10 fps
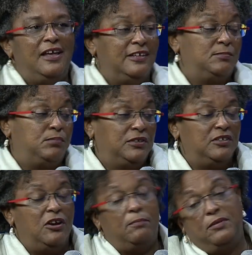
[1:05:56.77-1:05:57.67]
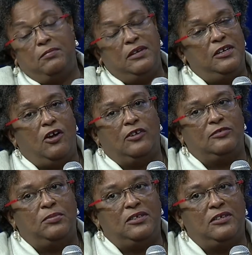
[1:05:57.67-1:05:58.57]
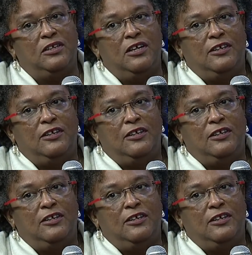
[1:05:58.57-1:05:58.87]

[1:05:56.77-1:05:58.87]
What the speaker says: it's putting our people in the hospital.